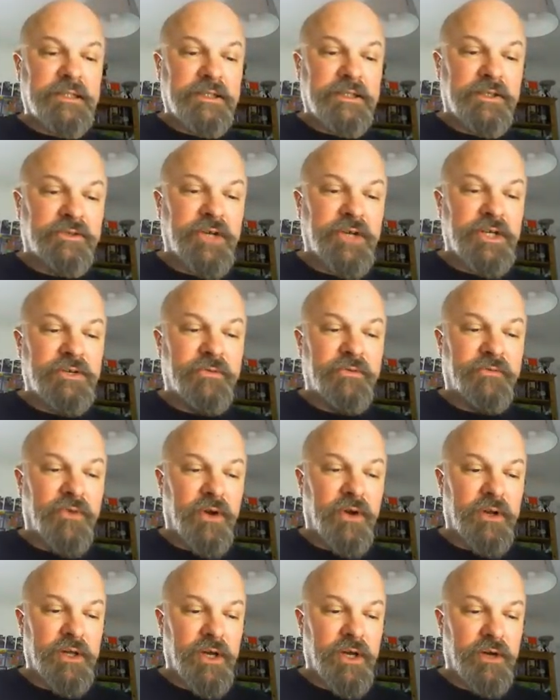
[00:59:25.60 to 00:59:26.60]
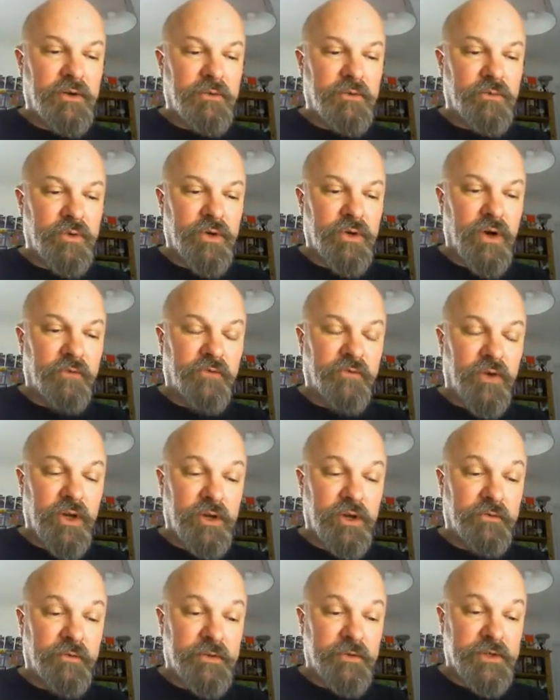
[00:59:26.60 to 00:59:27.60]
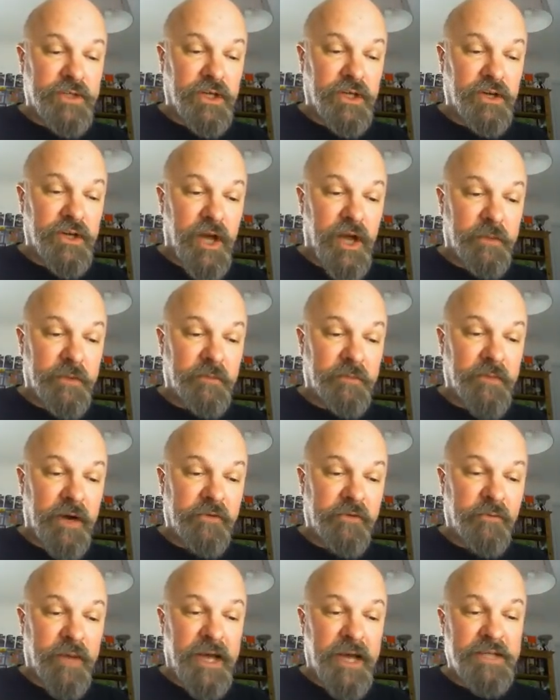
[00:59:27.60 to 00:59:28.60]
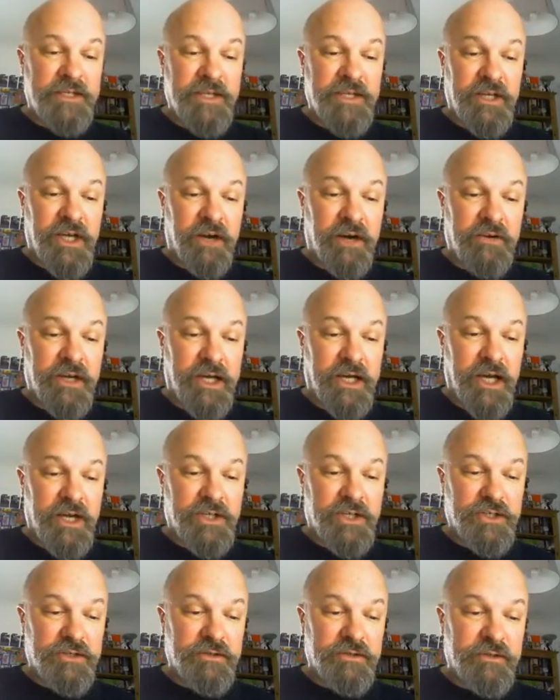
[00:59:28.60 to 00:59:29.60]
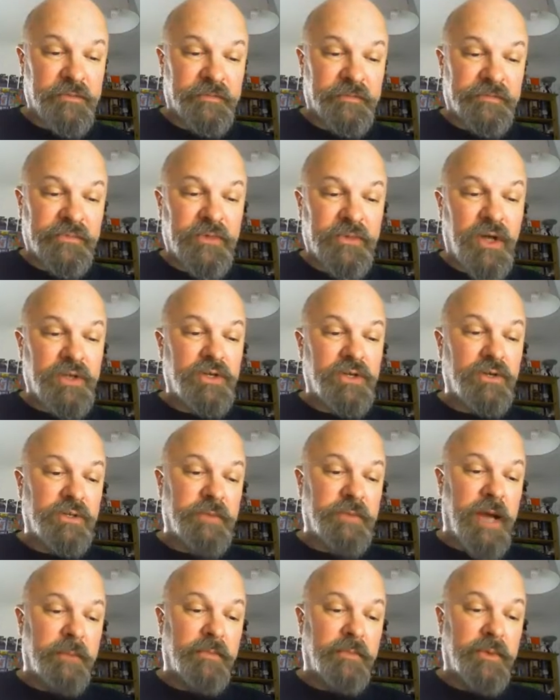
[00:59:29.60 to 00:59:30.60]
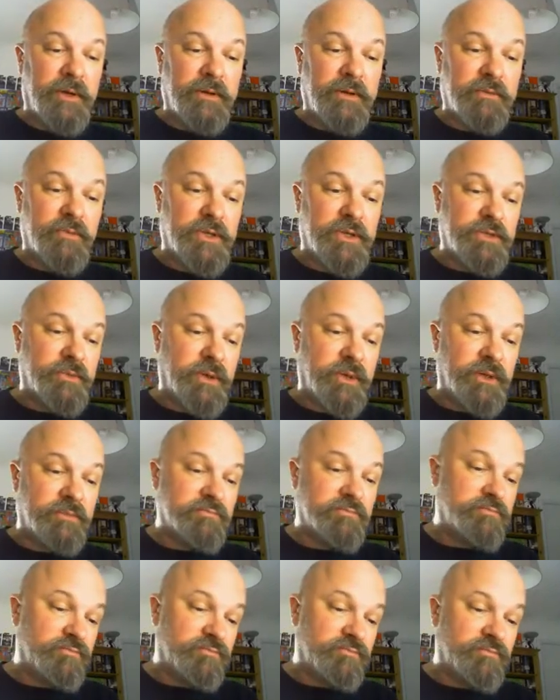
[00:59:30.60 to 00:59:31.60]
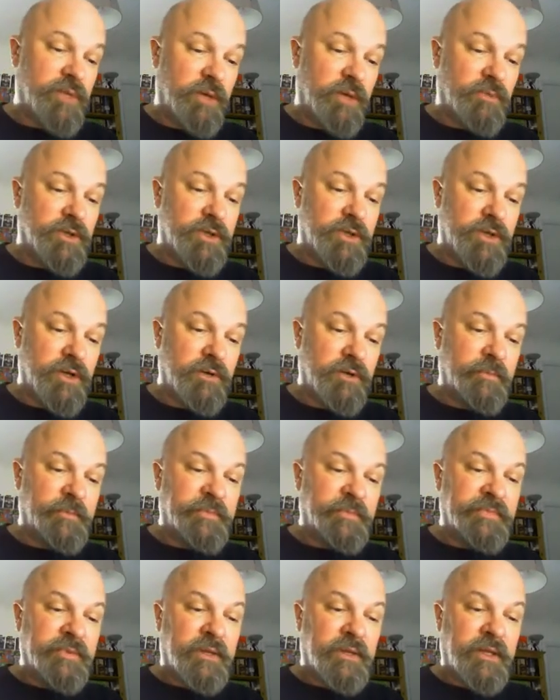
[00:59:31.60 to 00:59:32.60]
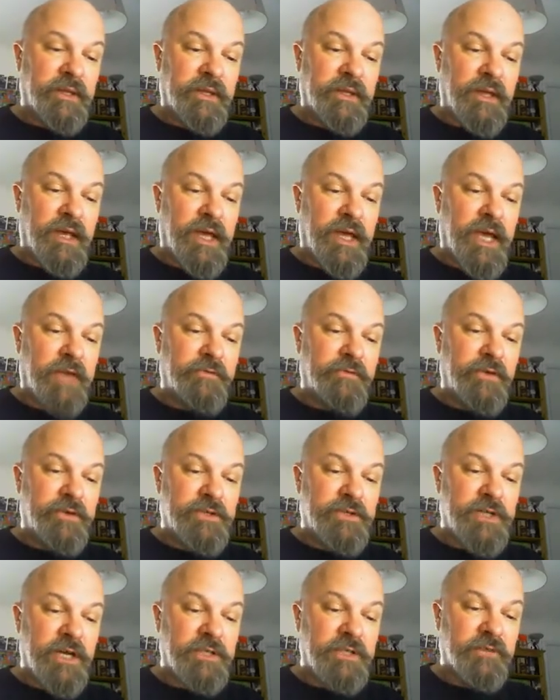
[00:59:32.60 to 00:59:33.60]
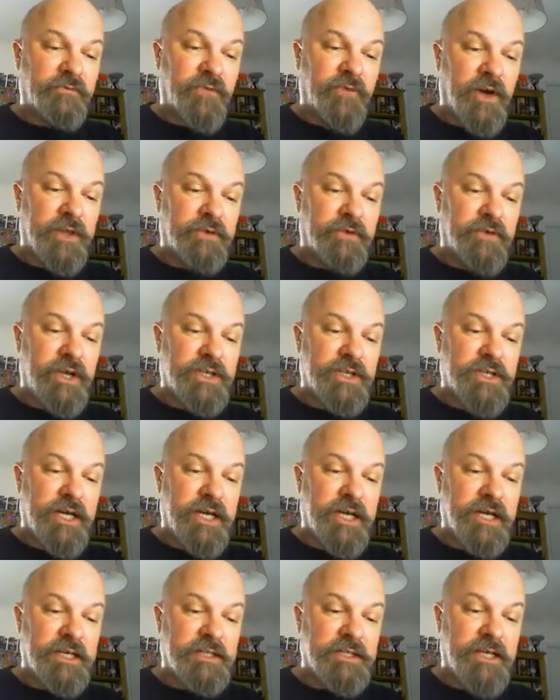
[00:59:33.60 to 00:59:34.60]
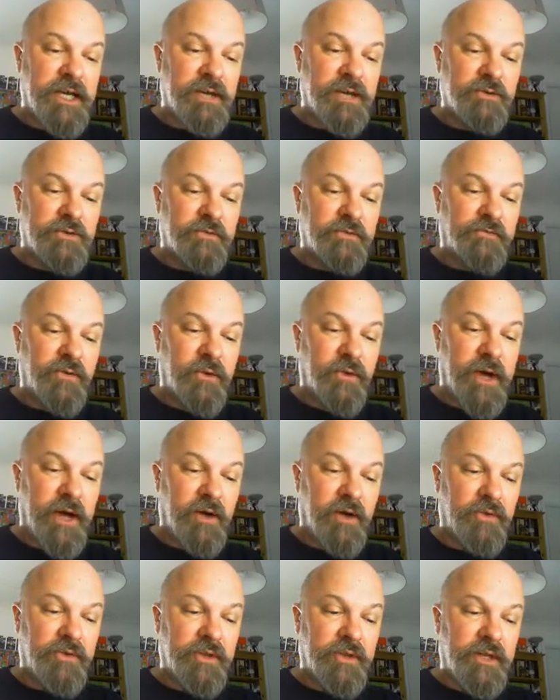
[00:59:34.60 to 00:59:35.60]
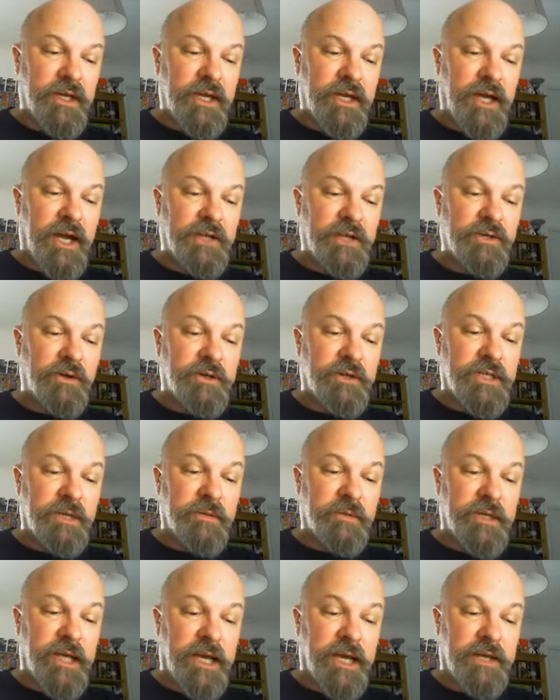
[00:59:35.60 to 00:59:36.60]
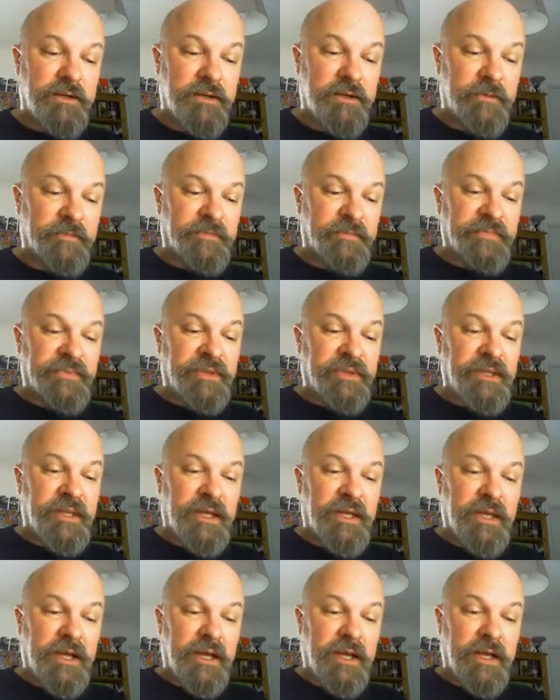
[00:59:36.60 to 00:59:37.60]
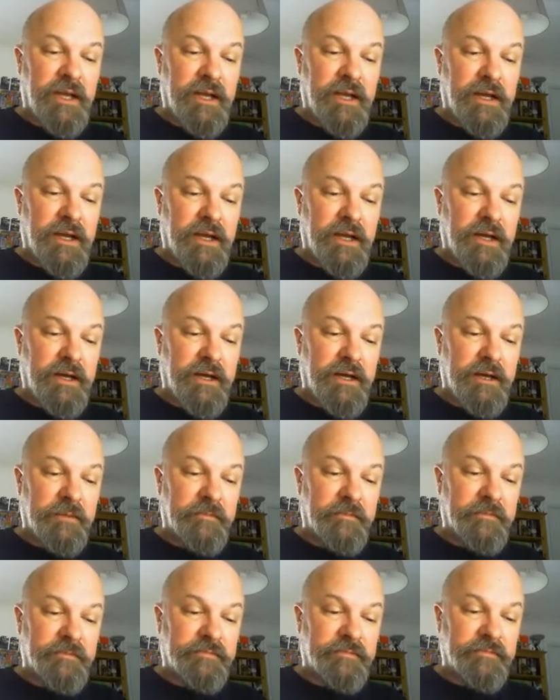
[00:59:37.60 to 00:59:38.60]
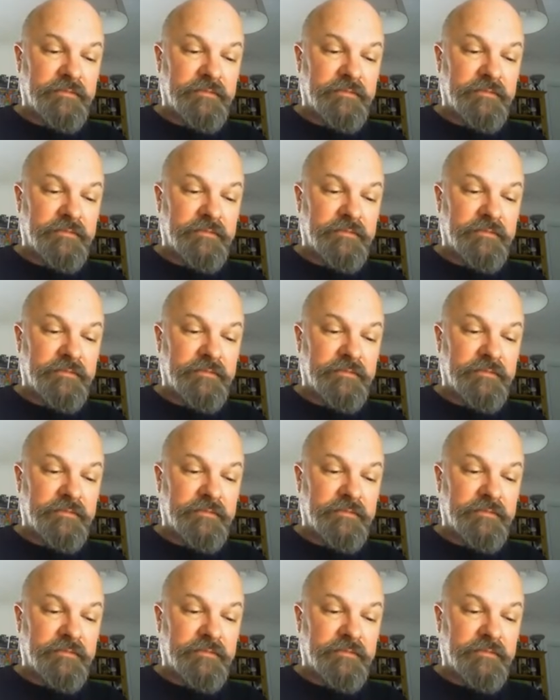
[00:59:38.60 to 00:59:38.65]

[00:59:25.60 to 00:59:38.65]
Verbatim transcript: creature will follow you, will not follow you from the secluded opening, but remains in the current location. Note it on the map, which we, we would do. If you return to fight the creature, it is healed to full health and you're intimidated. Um,